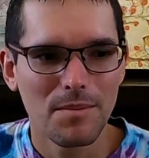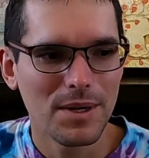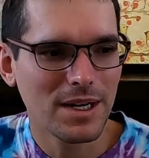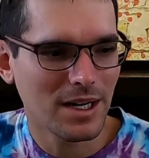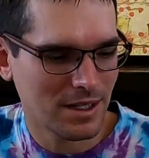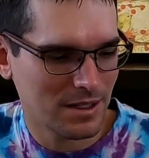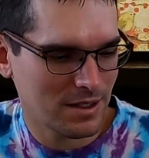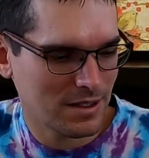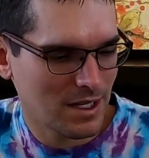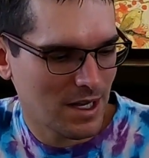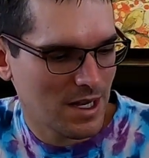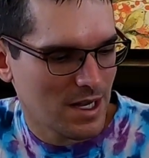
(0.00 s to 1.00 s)

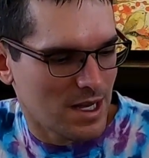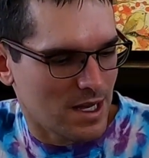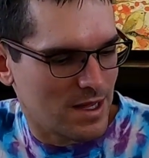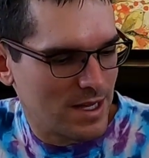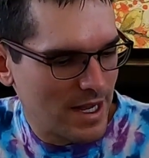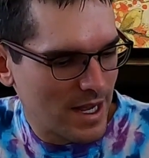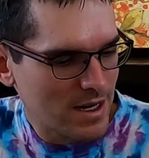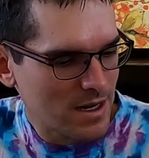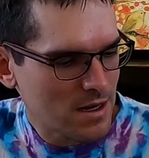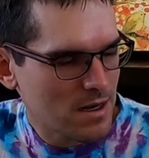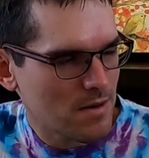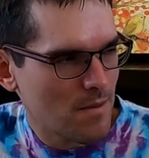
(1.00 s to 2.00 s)
because the
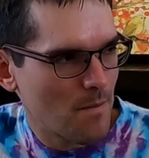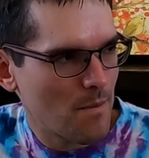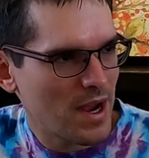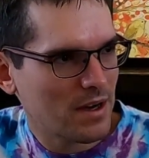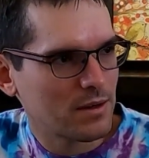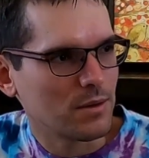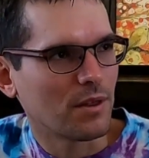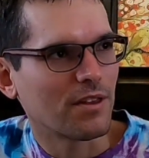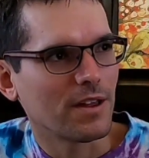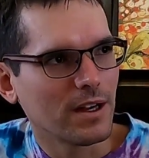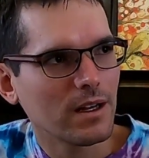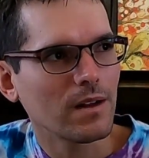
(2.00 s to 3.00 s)
end makes you
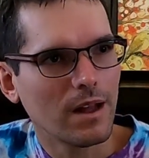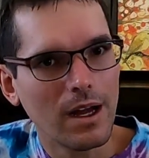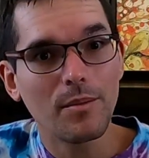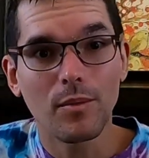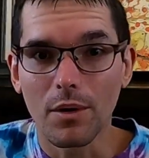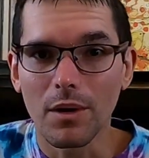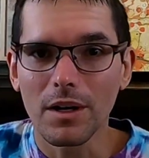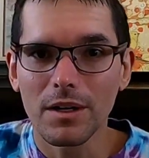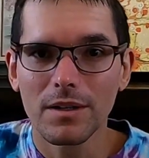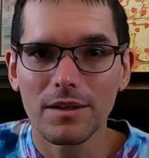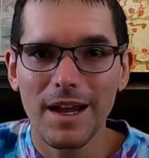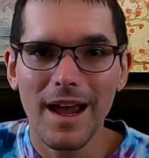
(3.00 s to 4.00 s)
think a lot
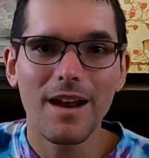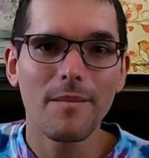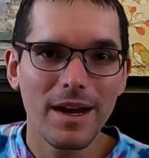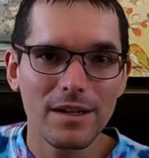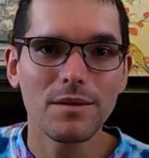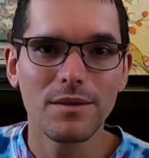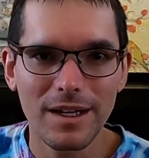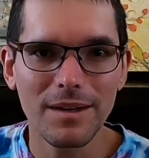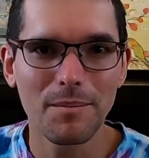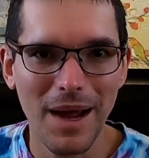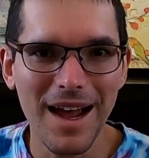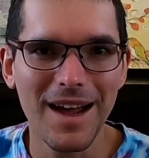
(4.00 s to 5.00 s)
more, and it makes you
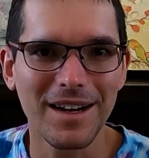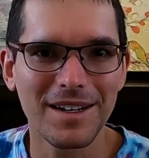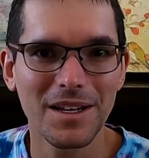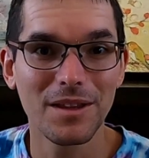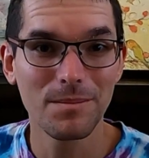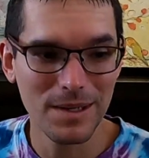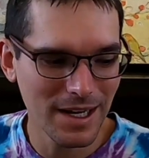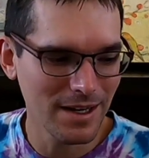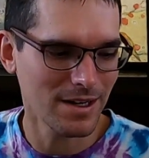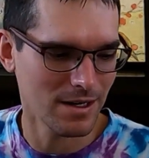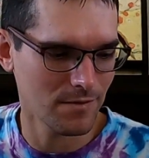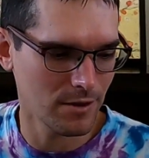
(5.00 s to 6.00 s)
think back to the
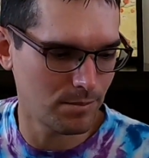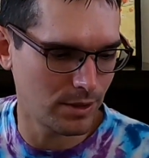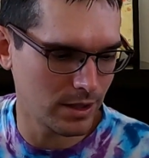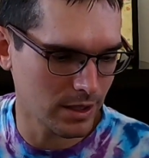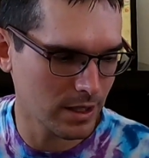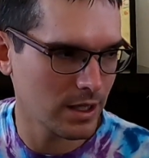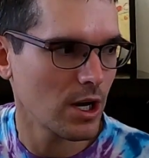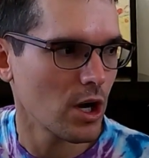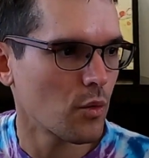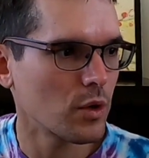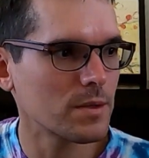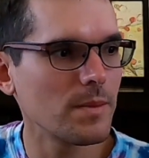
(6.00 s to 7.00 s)
beginning of the book,
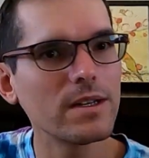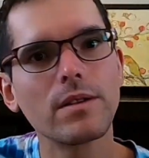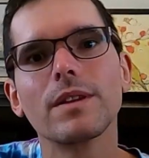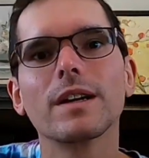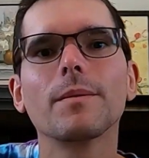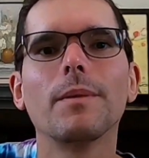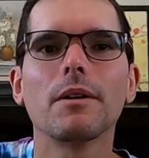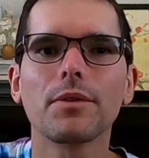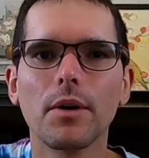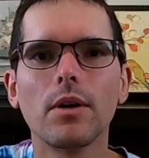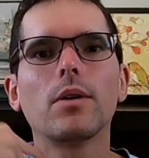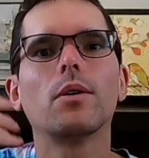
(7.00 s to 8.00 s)
which makes you think
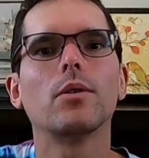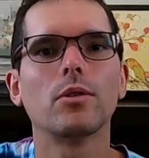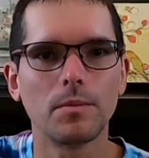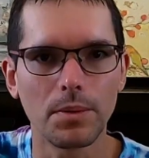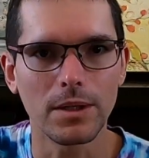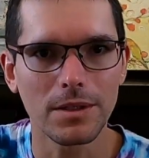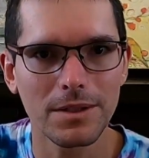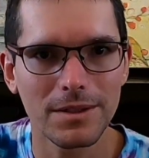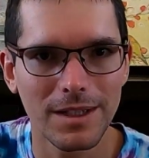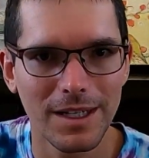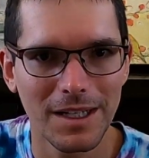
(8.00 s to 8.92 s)
about the whole book.